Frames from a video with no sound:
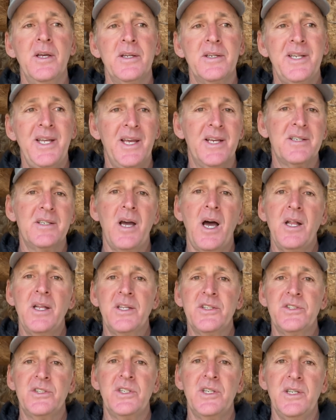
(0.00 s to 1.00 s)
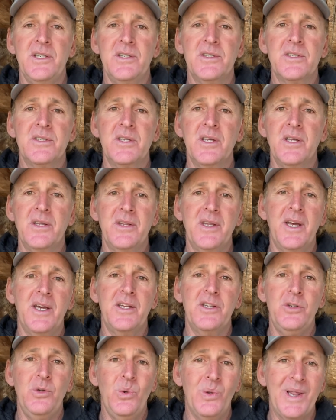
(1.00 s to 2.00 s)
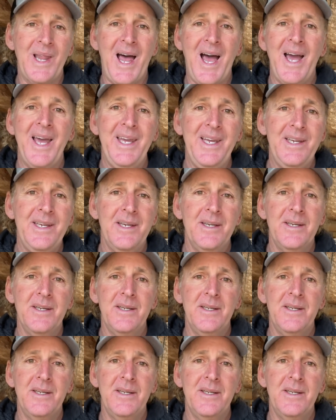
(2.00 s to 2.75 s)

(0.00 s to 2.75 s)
technologies that you like